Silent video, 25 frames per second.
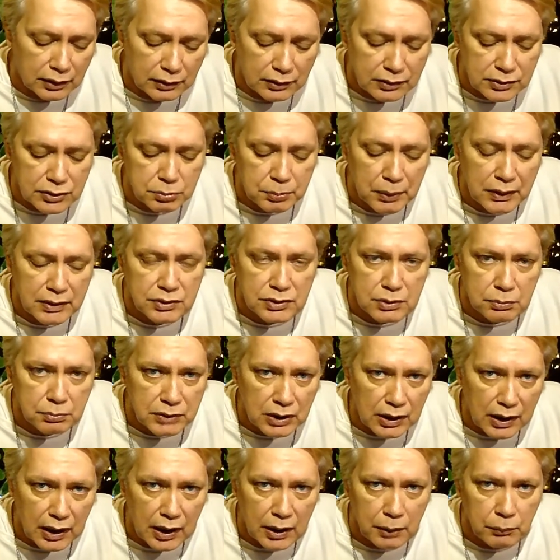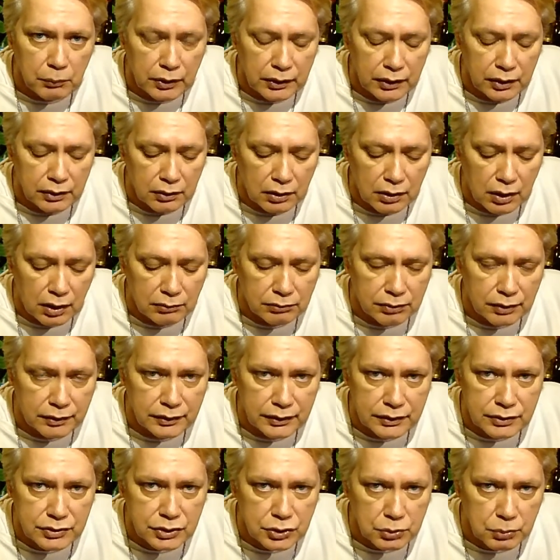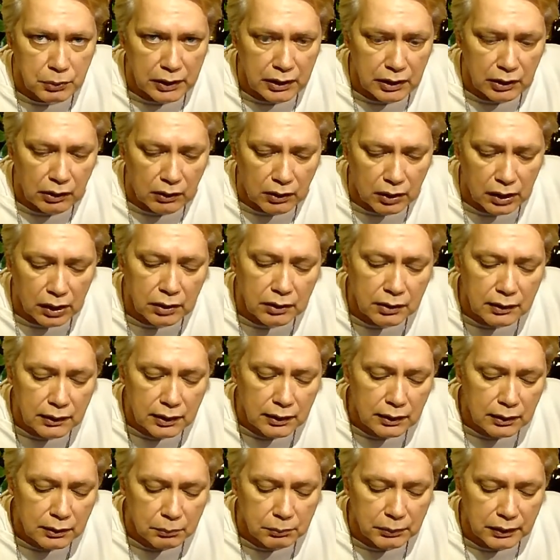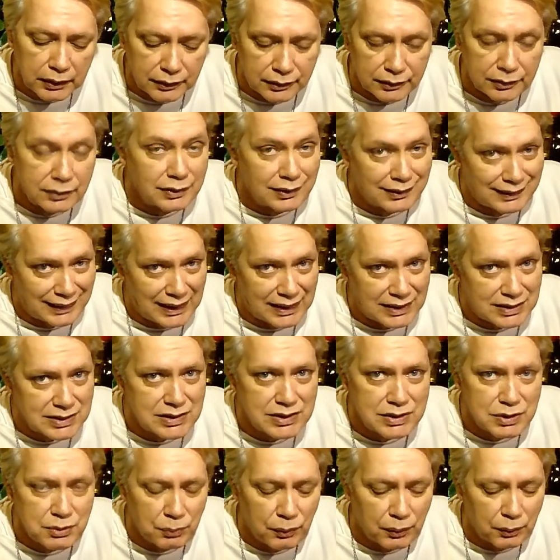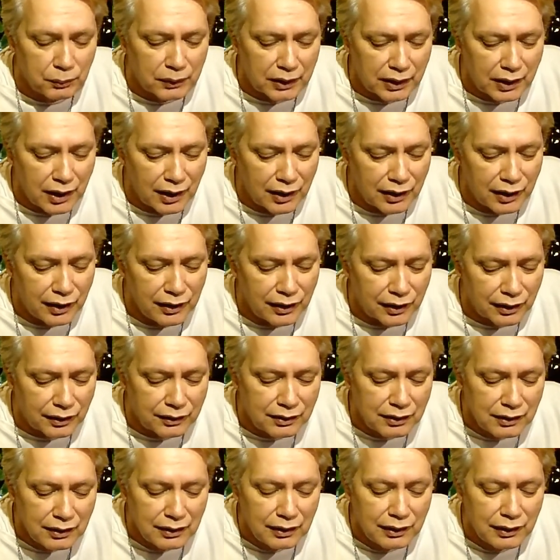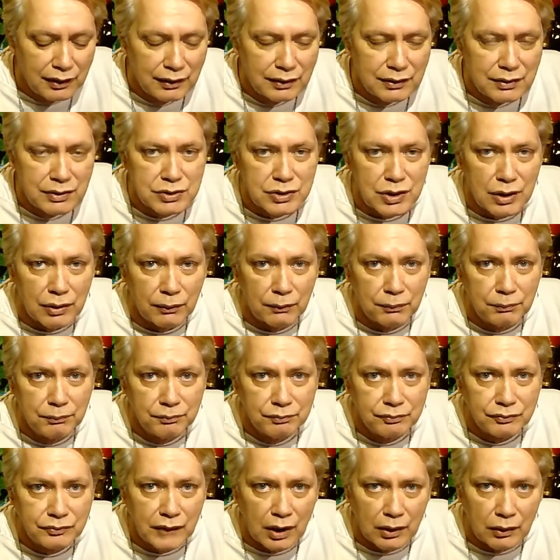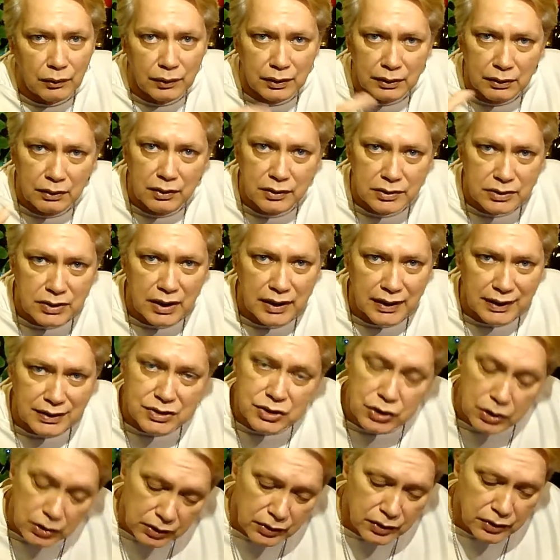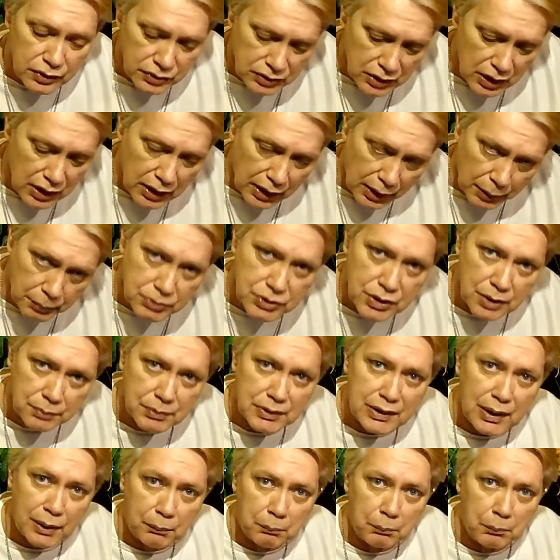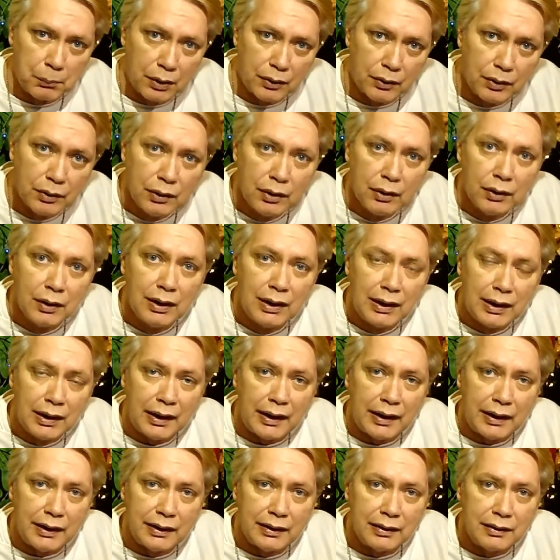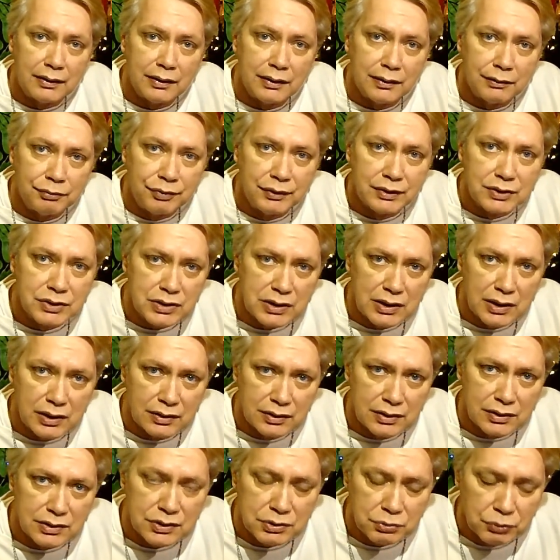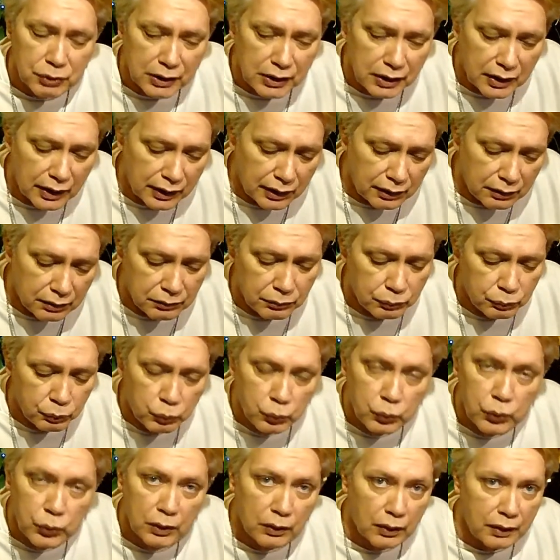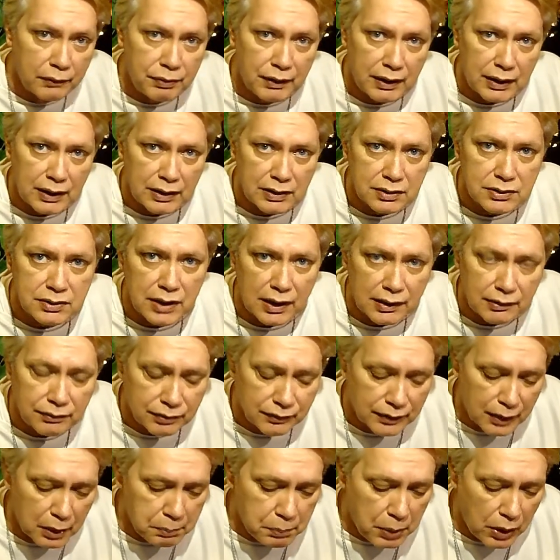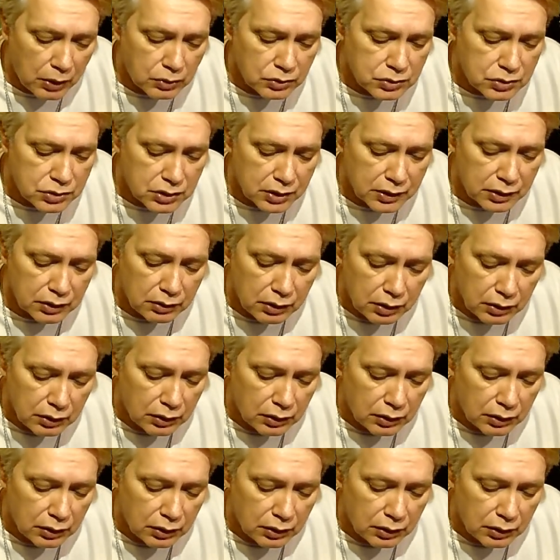spend some time with your lover, your sweetheart, because that's what we got here. So, you know, it looks like it's a good time, September. And if you're seeing this reading really fast after I post it,